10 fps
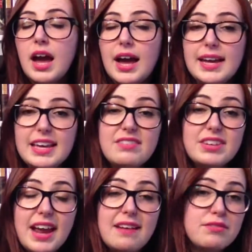I
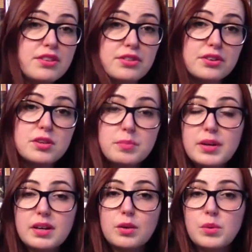even have the third
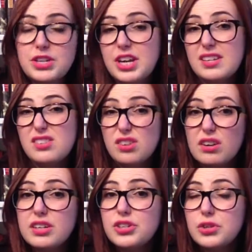book, which I
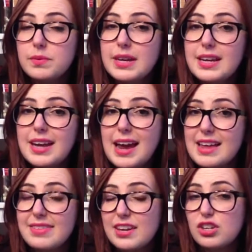started to read
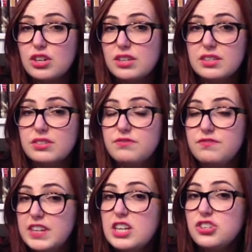and then couldn't
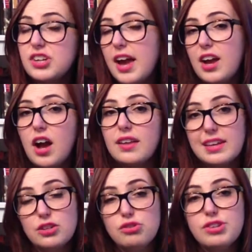finish. I got
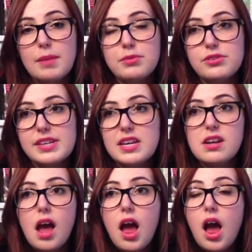like two chapters in
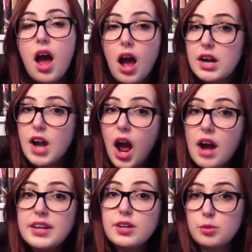
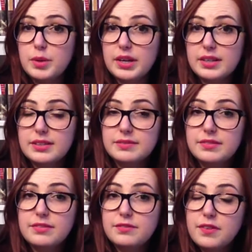on audiobook
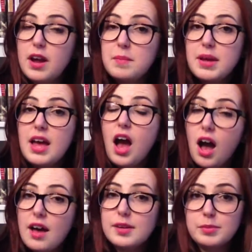from
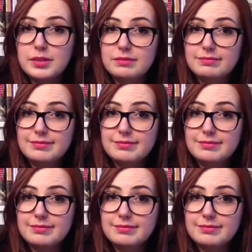Audible.